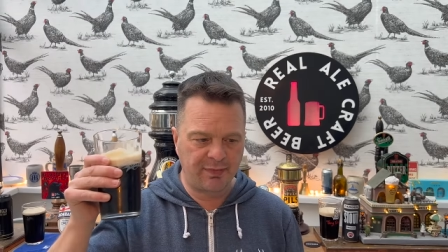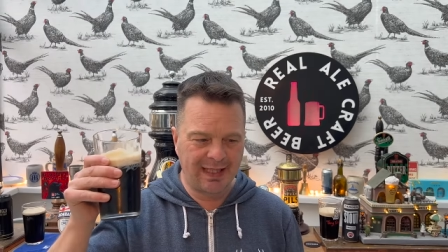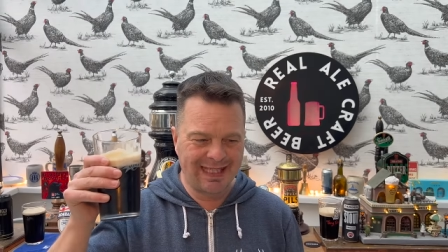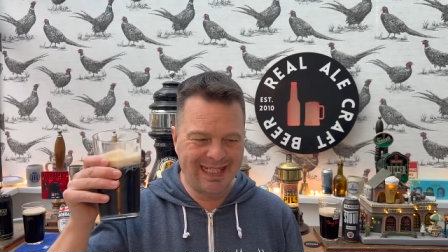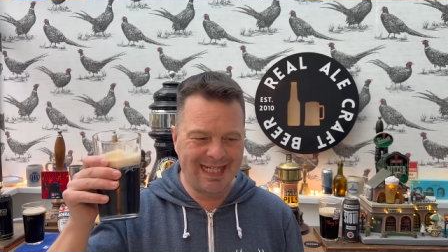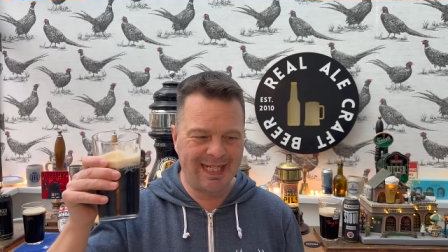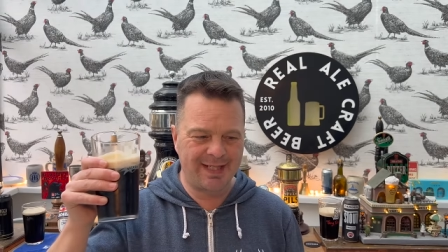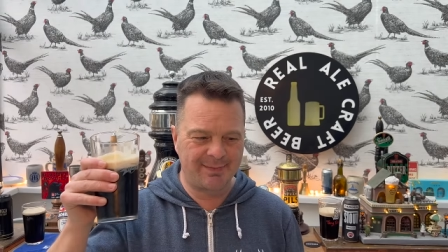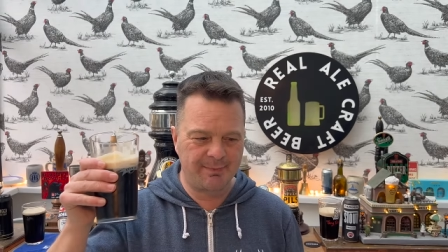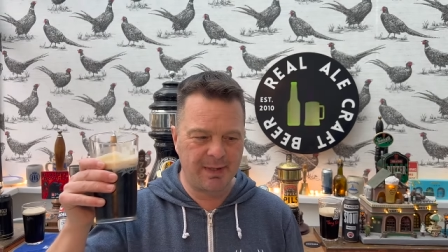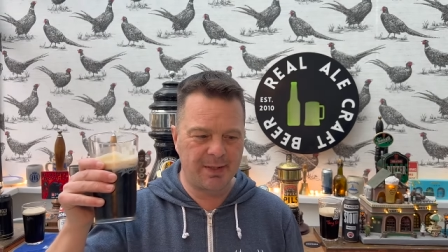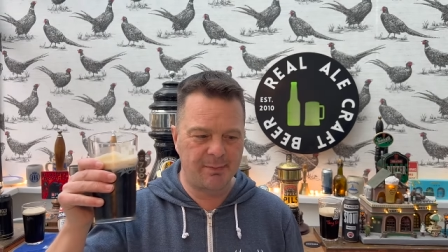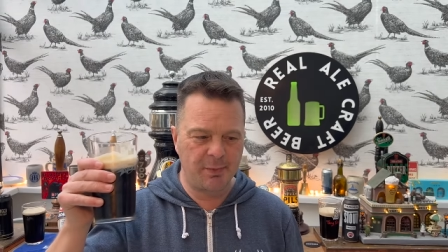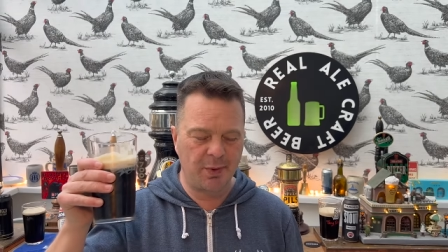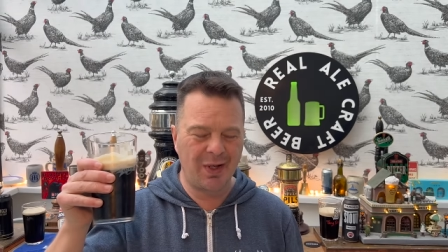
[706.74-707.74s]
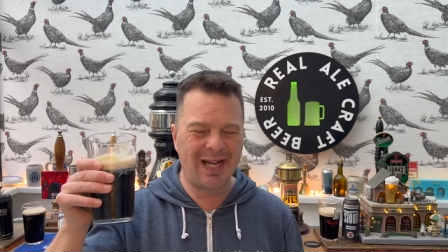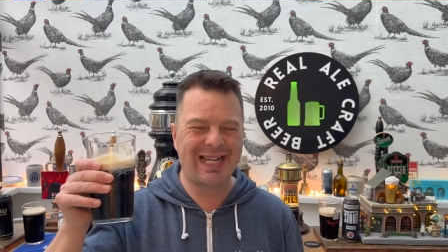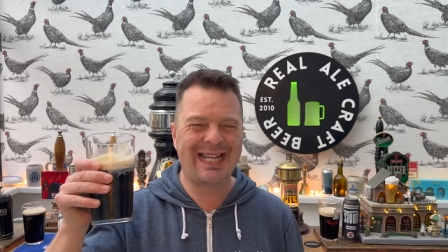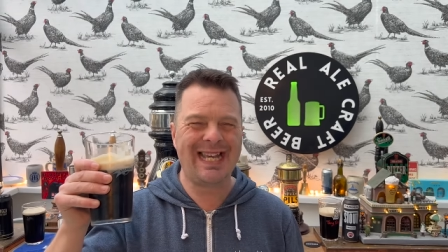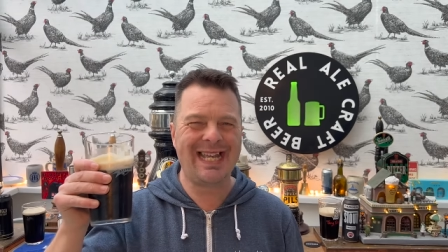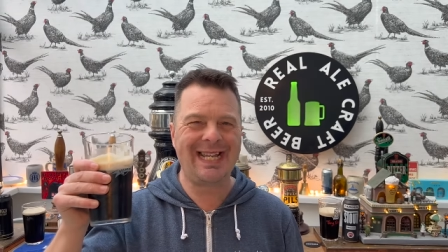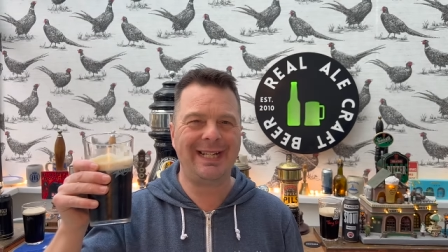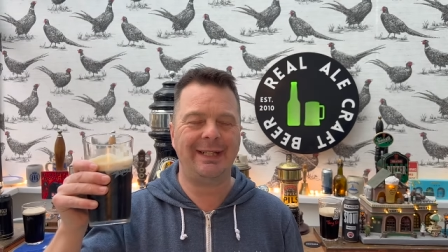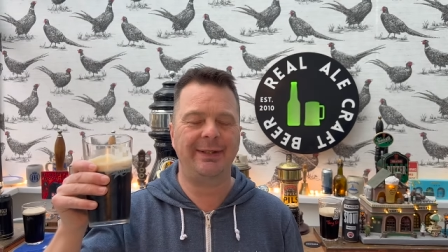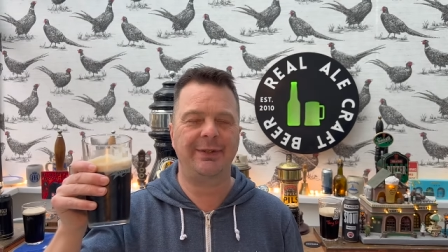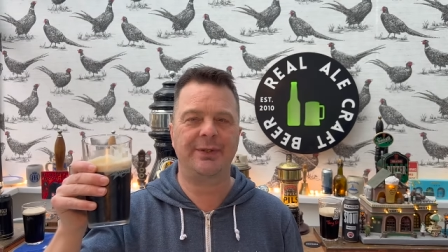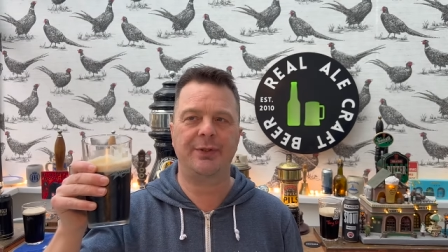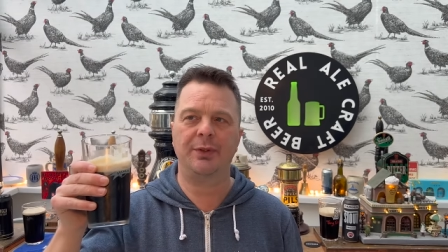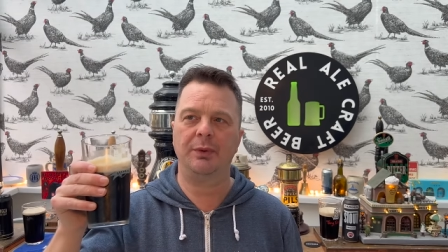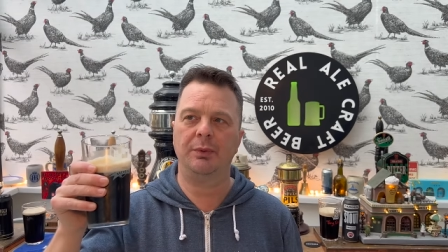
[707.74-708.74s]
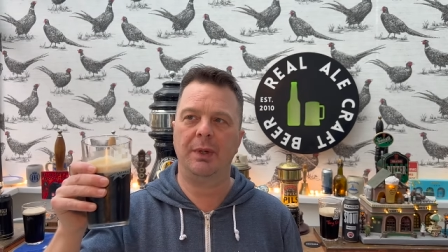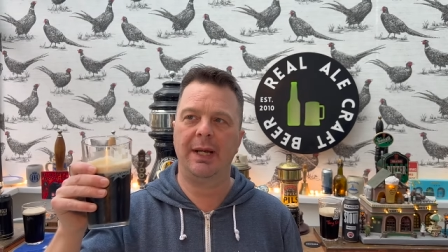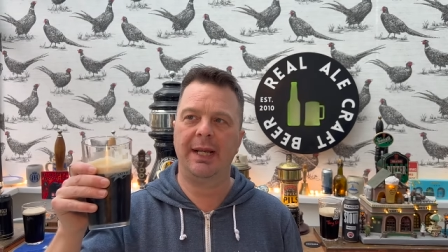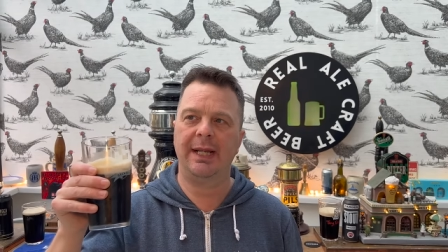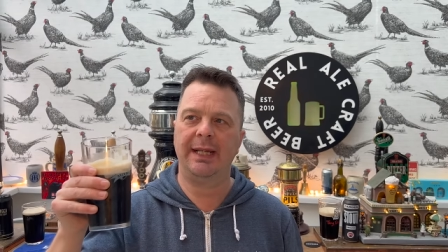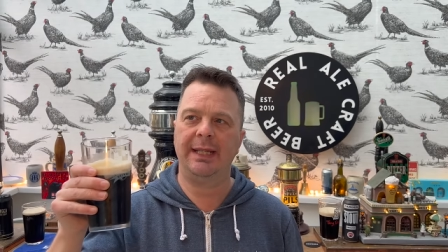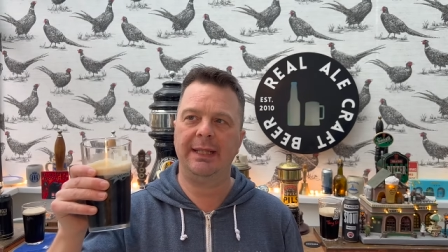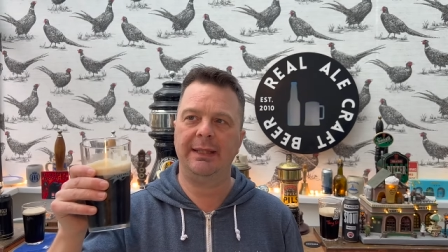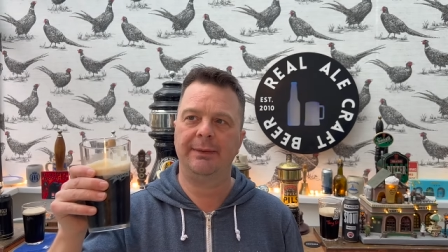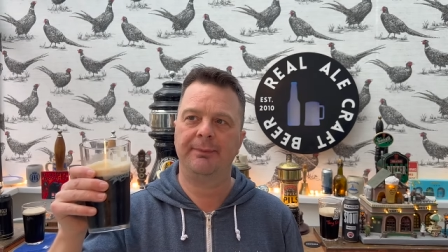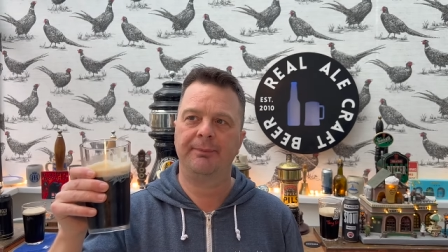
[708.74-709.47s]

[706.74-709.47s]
Yeah, it's much more akin to a